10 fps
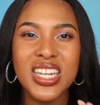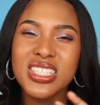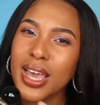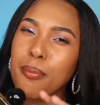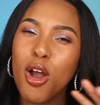It's
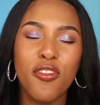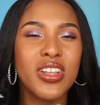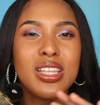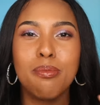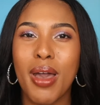like
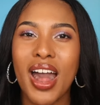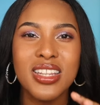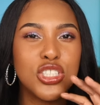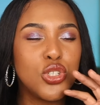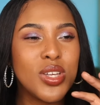perfectly
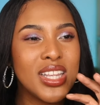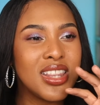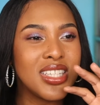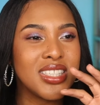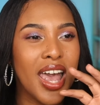balanced. You get
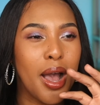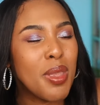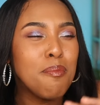this like